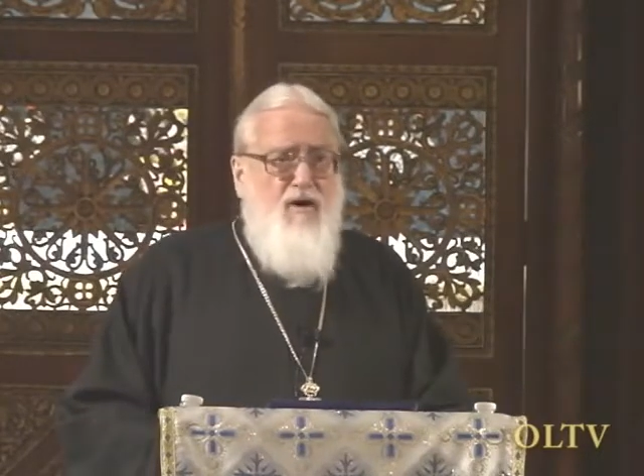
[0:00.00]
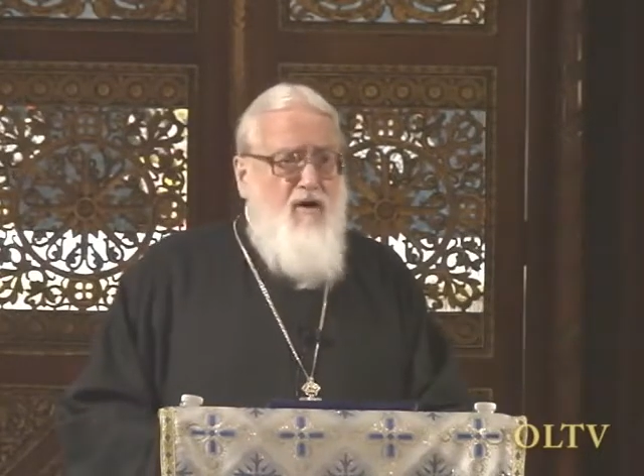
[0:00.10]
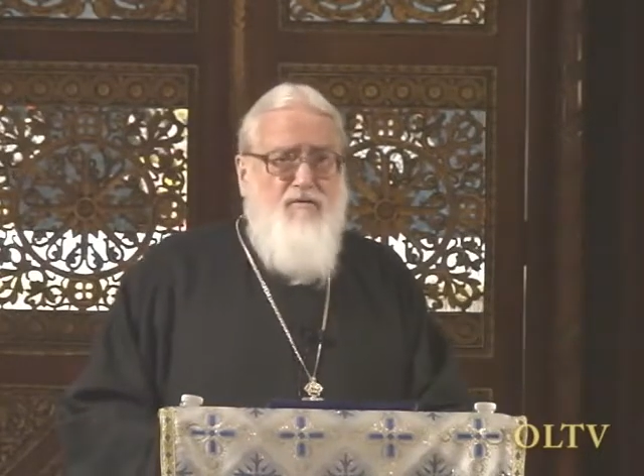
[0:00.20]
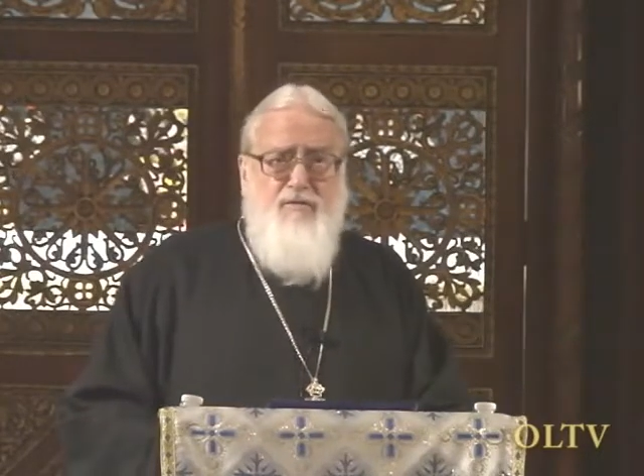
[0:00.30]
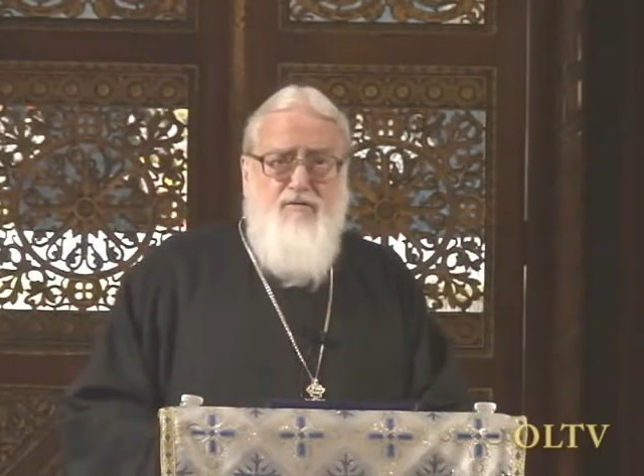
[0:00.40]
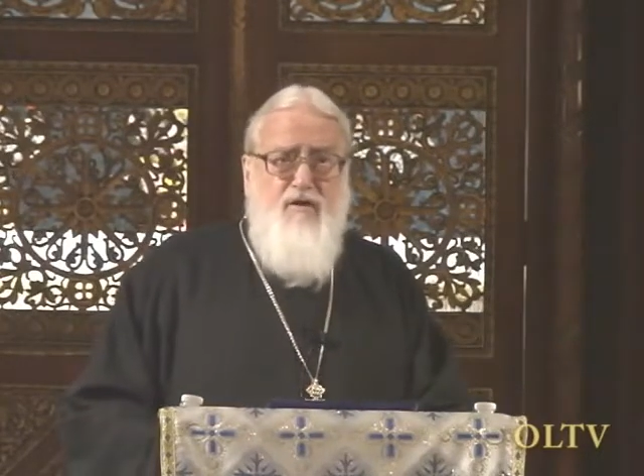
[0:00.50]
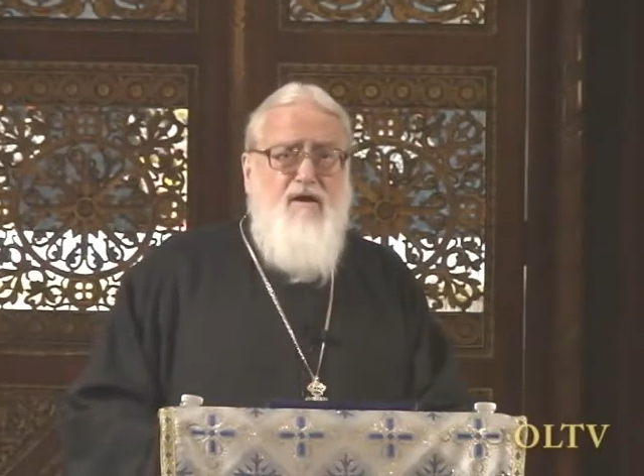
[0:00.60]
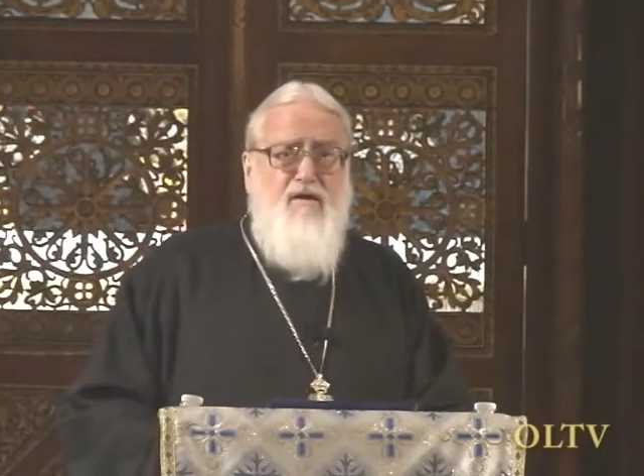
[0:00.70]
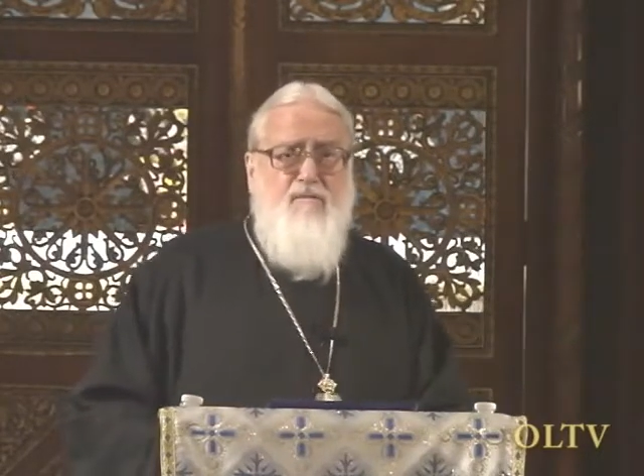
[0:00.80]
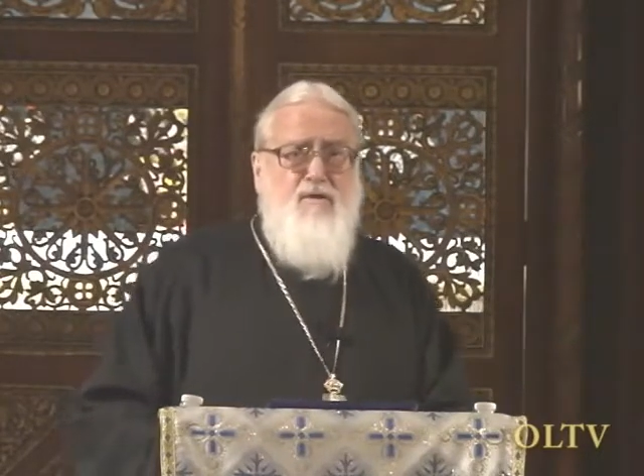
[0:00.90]
of the
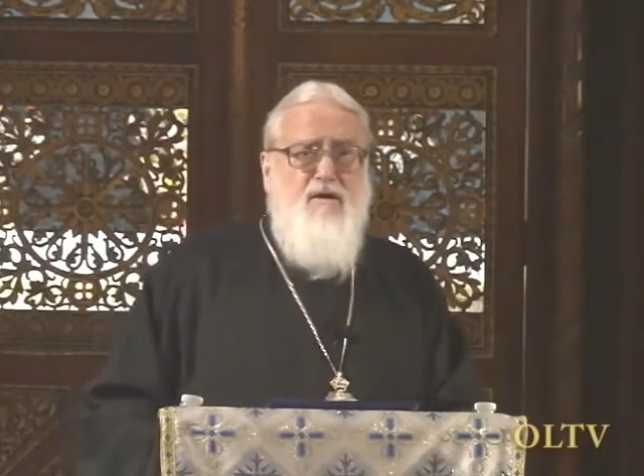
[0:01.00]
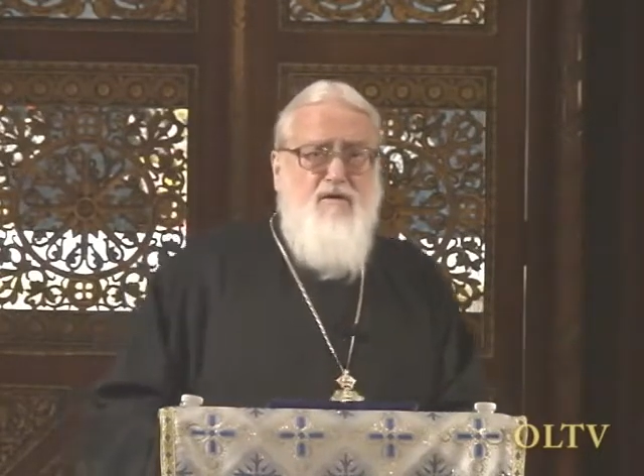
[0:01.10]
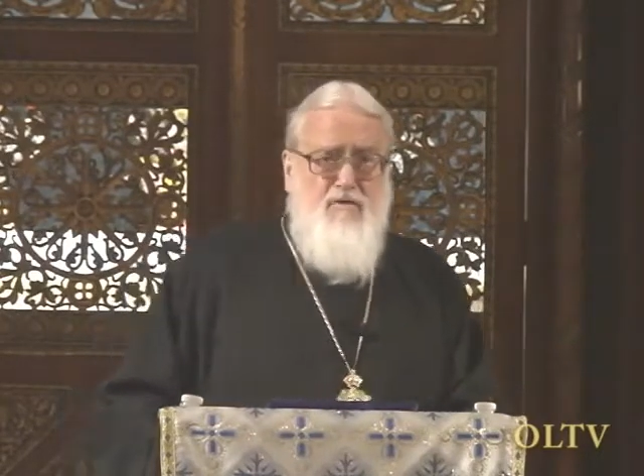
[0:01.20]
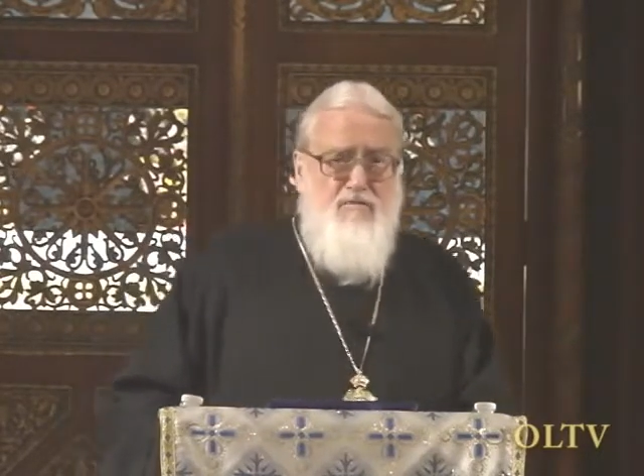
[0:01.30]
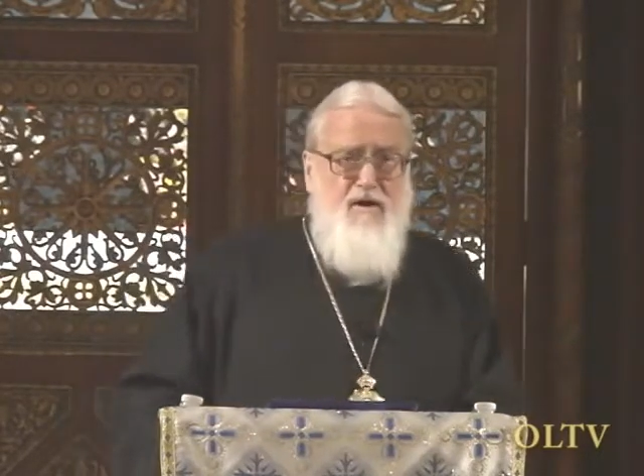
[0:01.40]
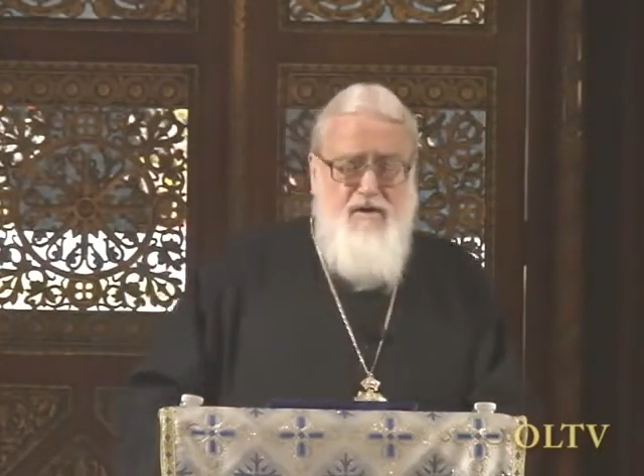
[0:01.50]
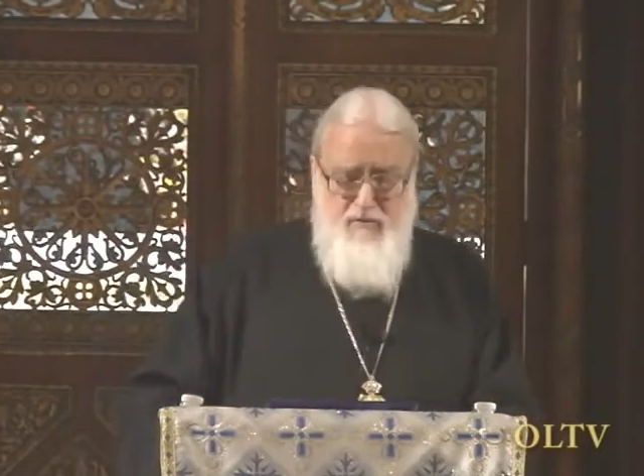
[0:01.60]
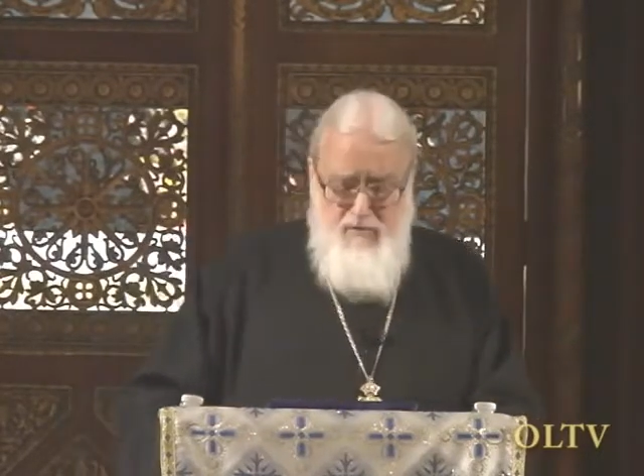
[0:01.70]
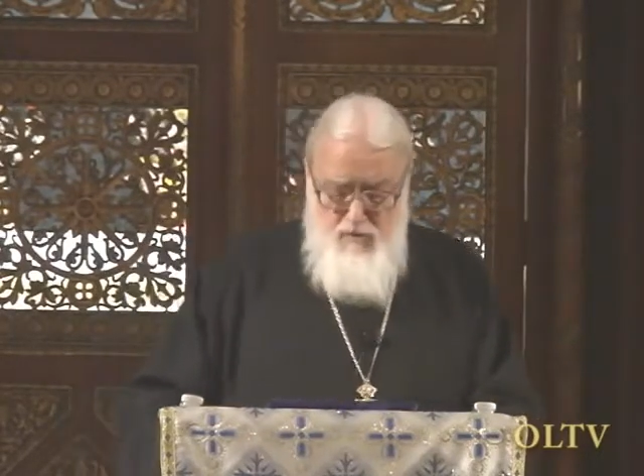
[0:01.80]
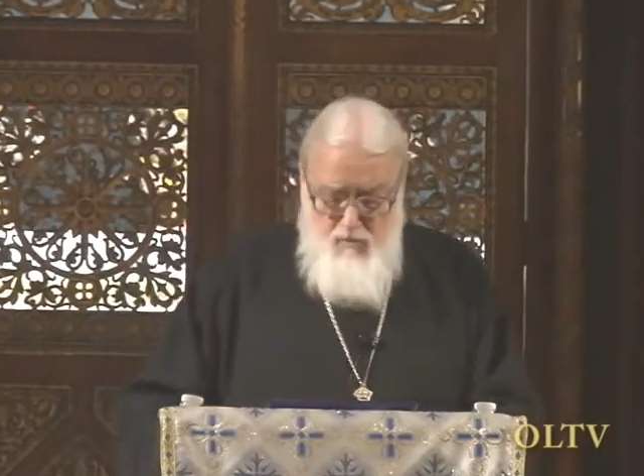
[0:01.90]
same
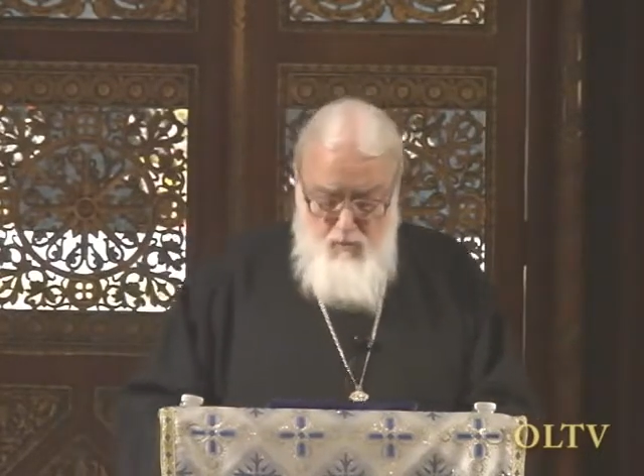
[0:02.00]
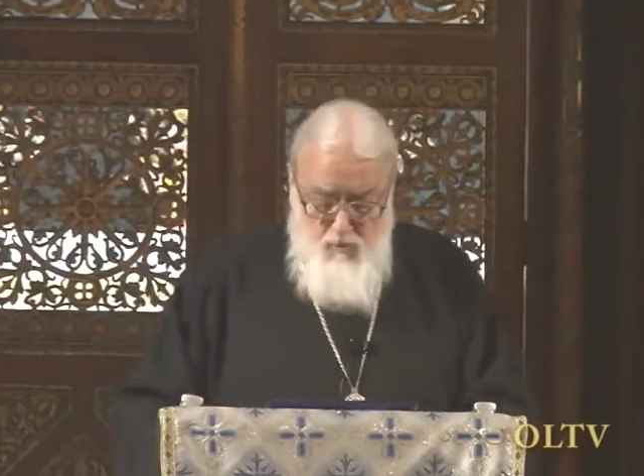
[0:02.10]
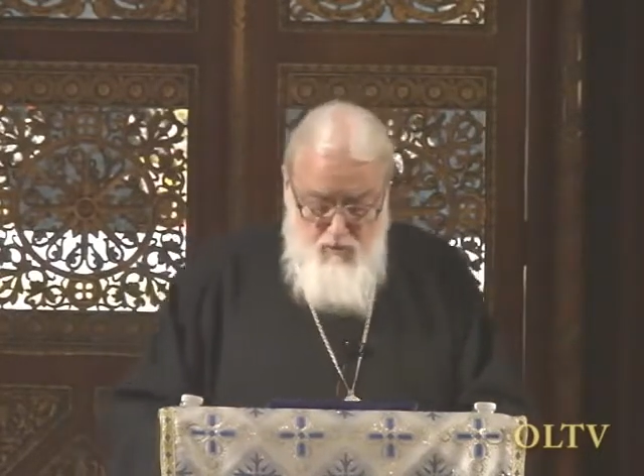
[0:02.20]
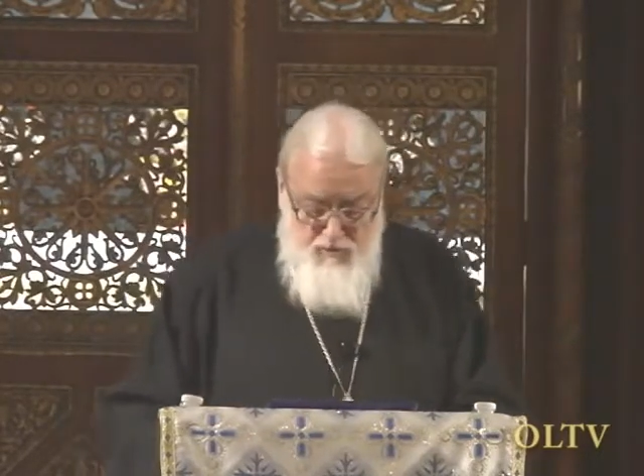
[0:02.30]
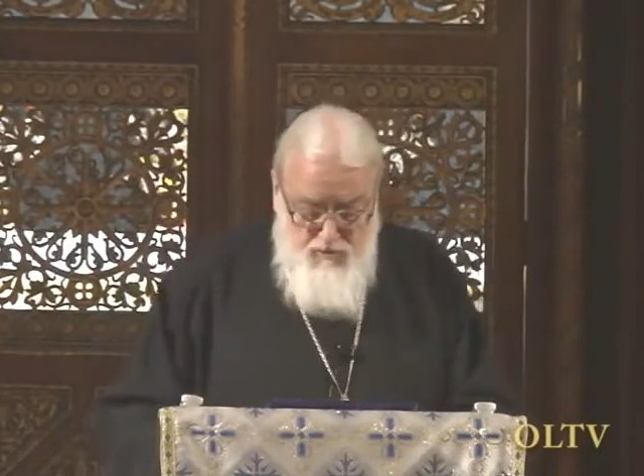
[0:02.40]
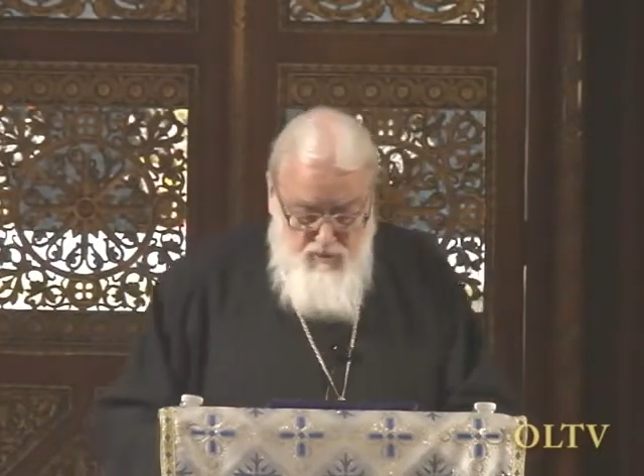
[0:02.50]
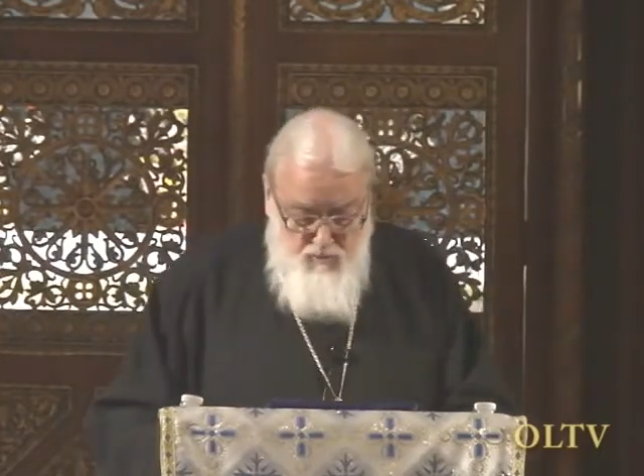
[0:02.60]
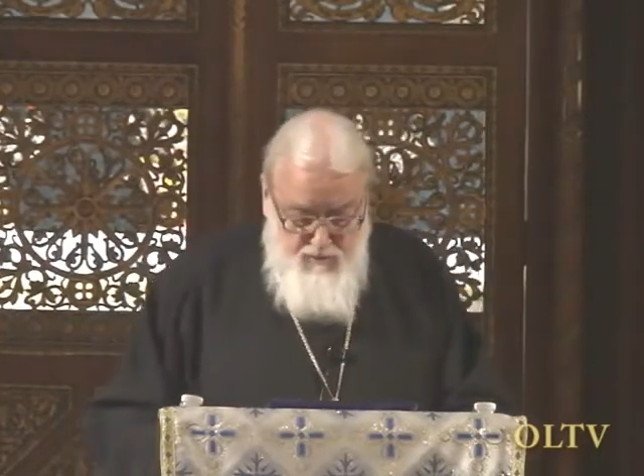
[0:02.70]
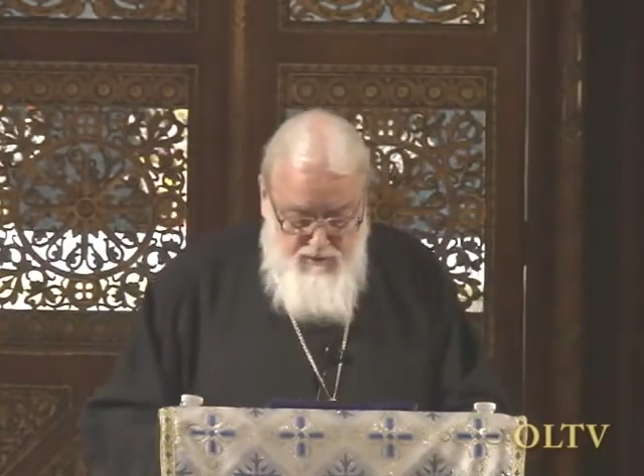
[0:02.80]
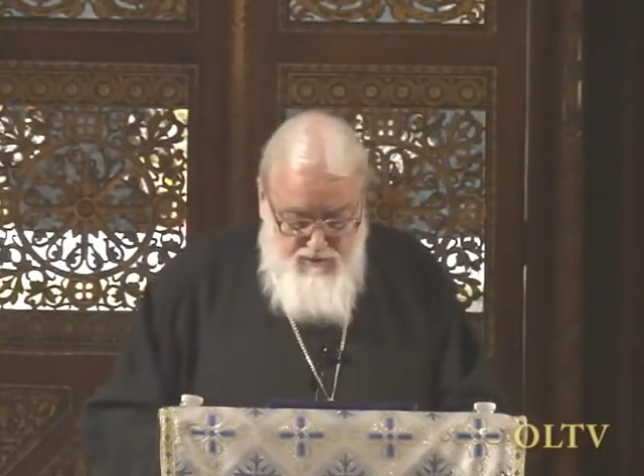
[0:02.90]
great
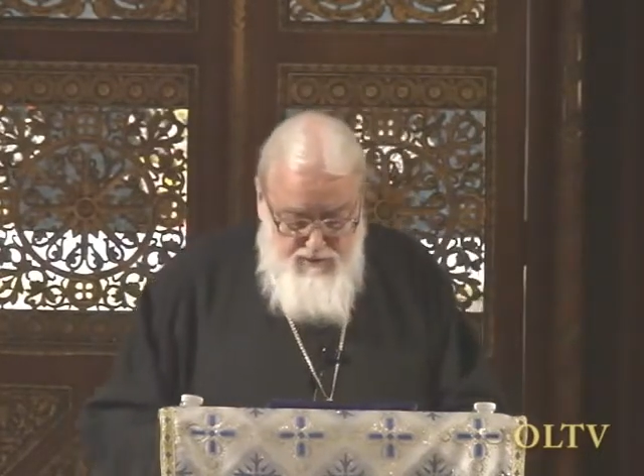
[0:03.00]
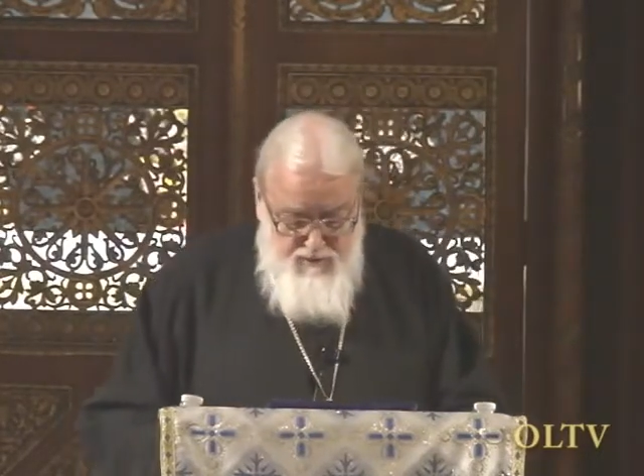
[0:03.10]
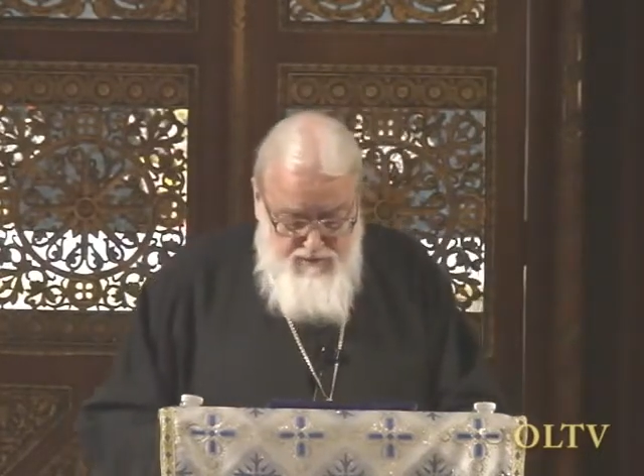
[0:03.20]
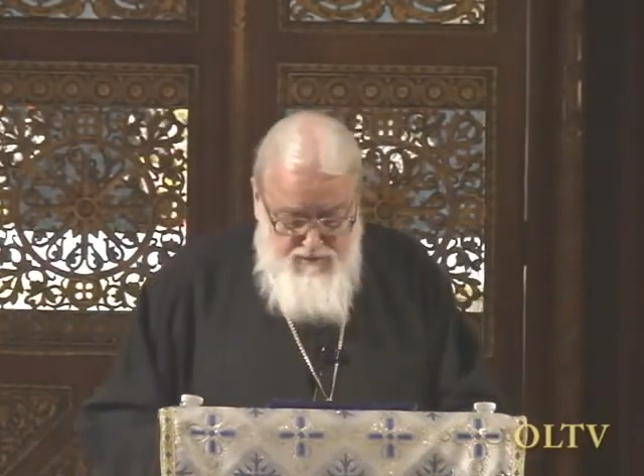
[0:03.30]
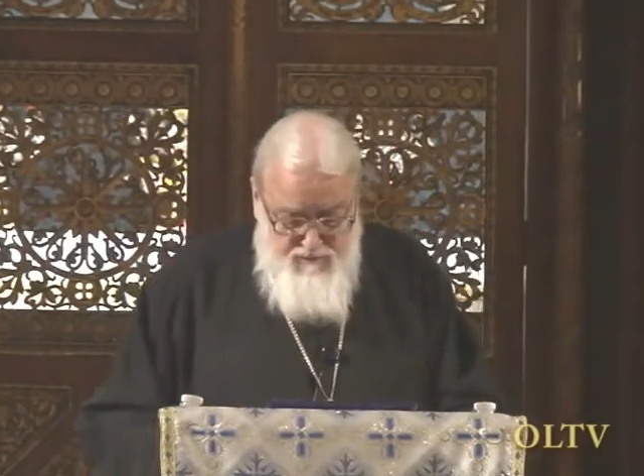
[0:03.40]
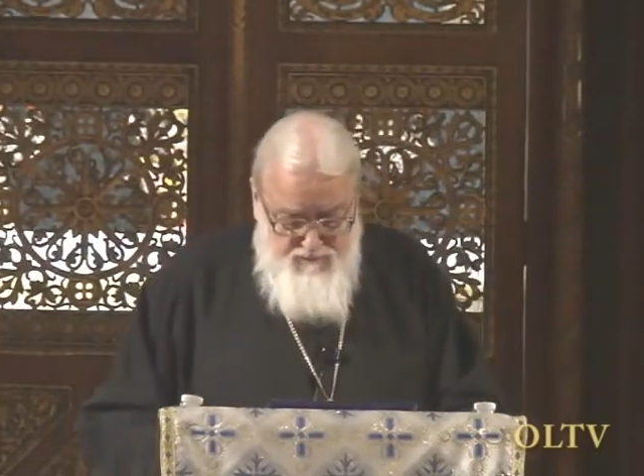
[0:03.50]
waterway.